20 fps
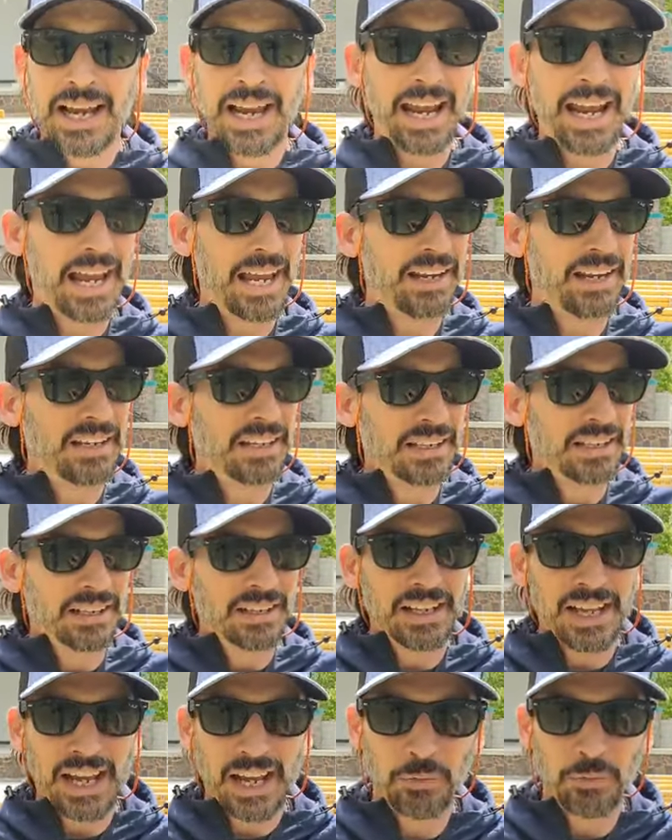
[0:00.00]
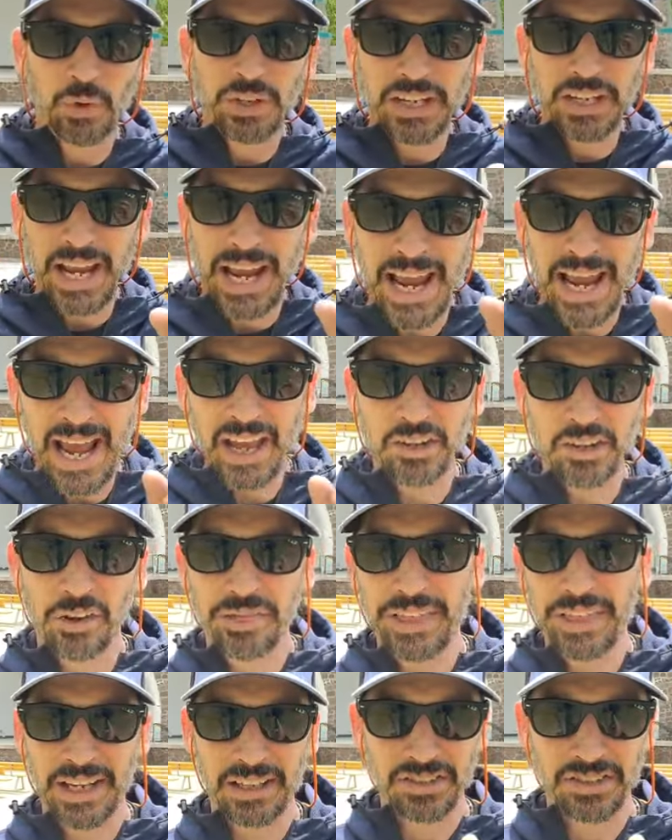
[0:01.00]
And when you handle
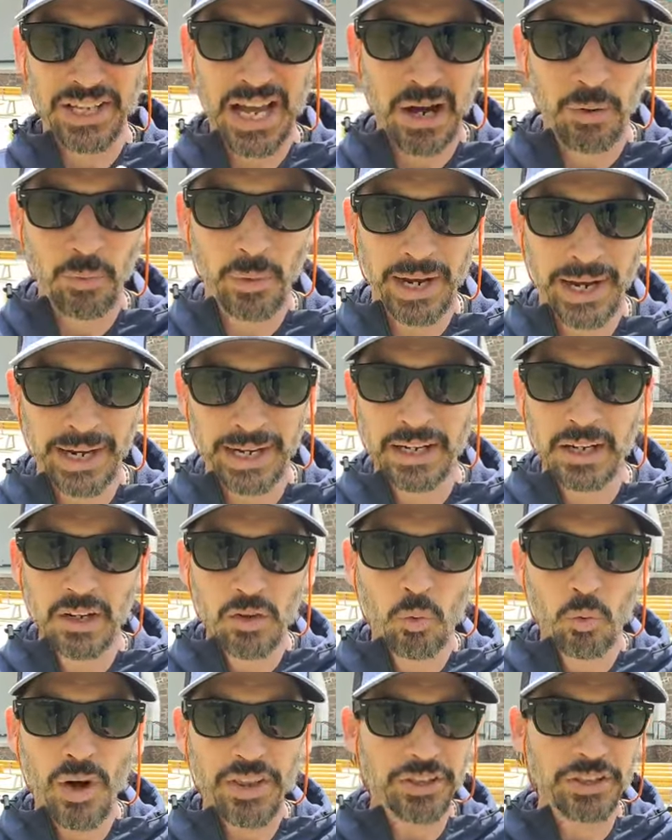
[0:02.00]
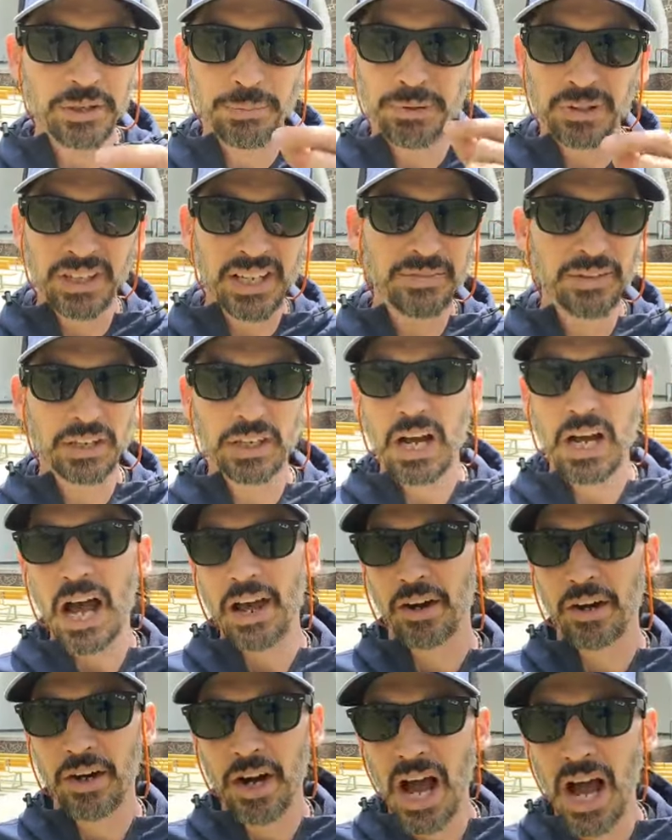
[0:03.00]
things that way, whether you believe in
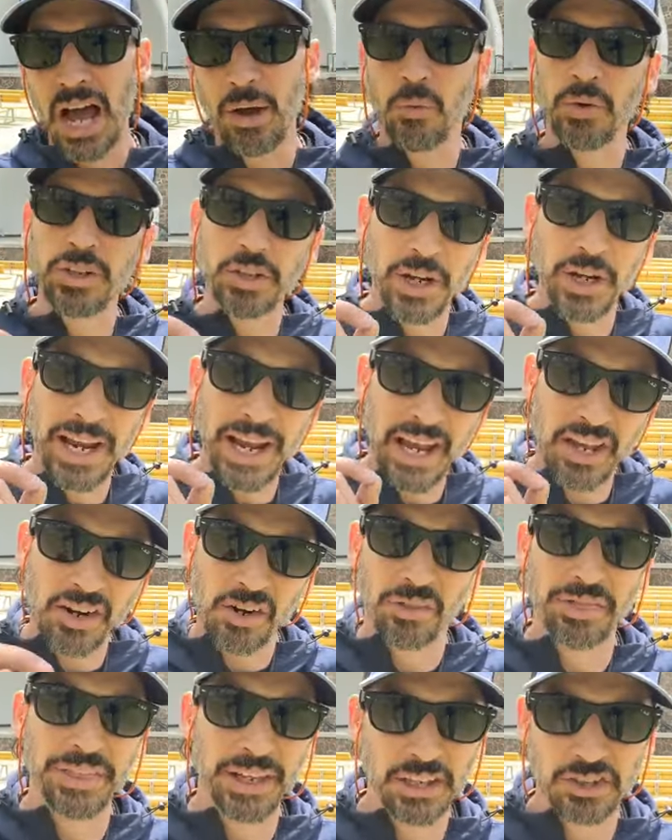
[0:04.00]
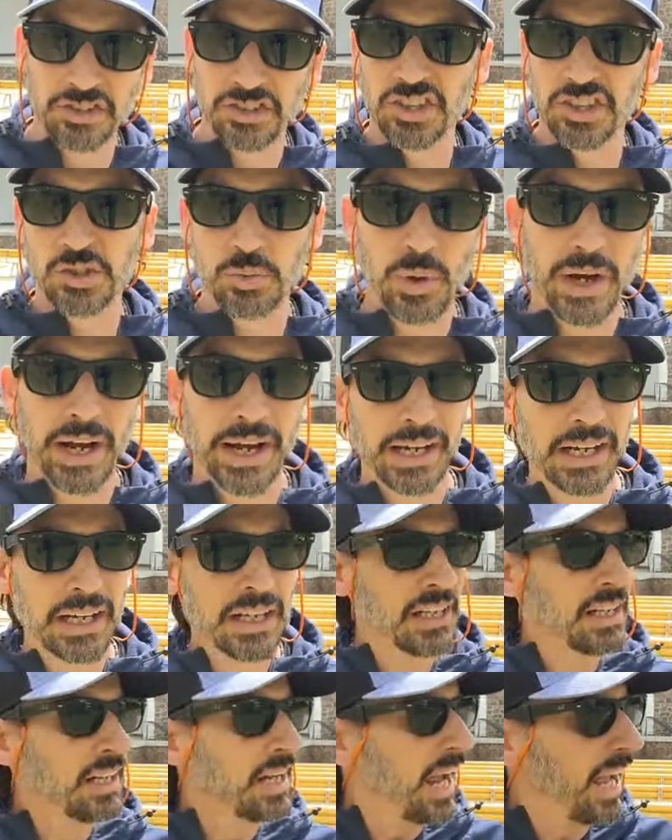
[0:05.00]
God or not, when you handle things this way
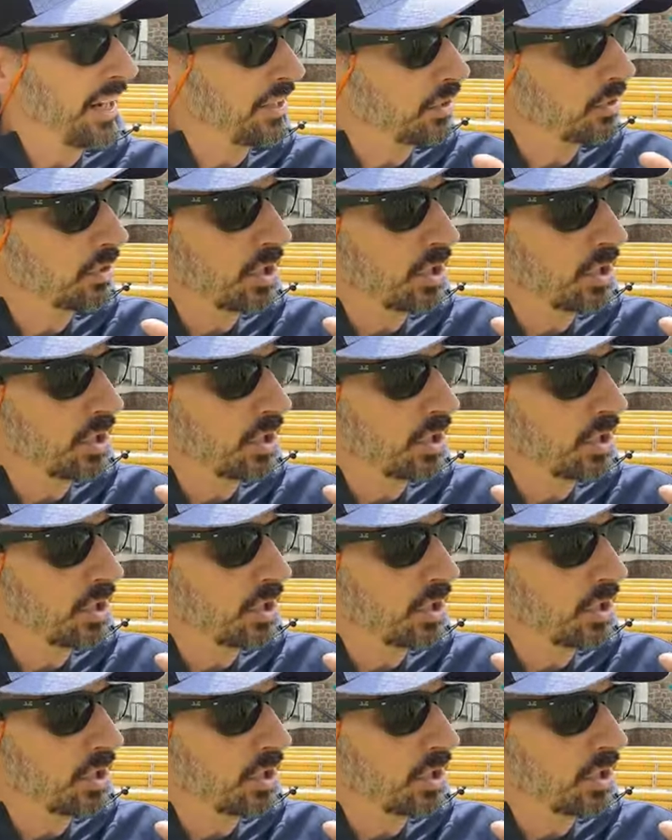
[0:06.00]
and you